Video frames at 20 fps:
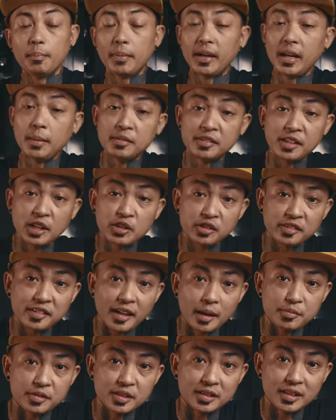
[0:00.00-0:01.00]
My name is Asia
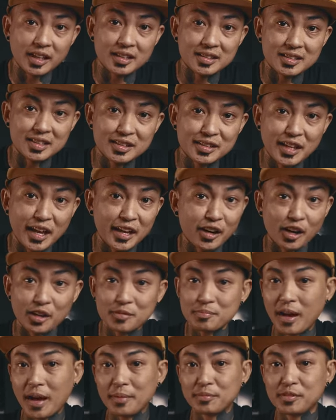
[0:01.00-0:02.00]
Samson, and today
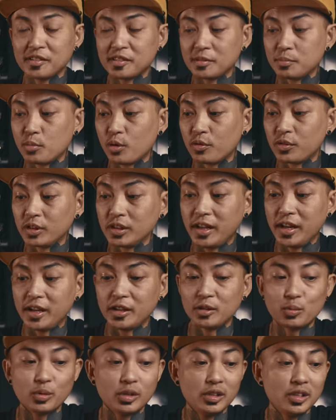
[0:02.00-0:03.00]
on Baptism
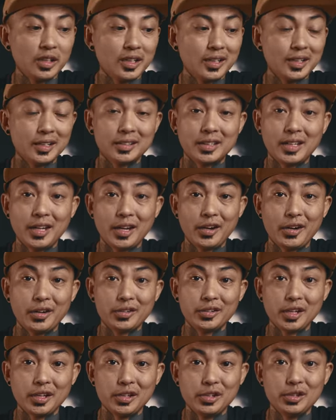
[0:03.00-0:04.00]
Overland, we're looking at gear
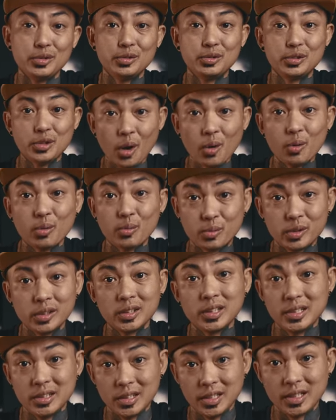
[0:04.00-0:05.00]
that you don't
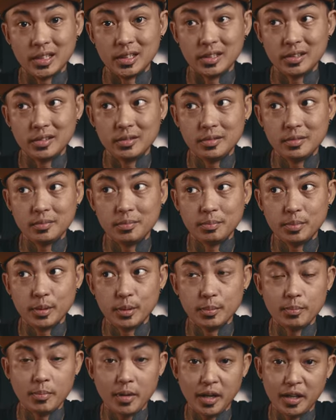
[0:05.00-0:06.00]
really need,
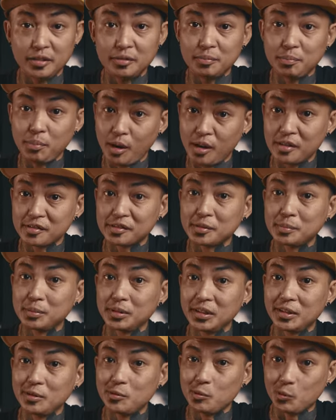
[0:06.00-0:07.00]
but might
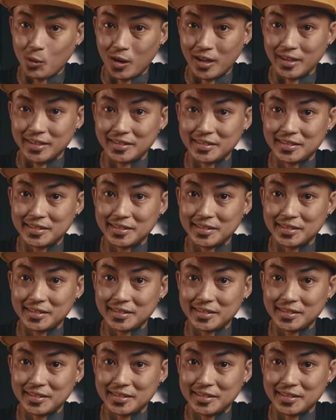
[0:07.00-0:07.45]
possibly want.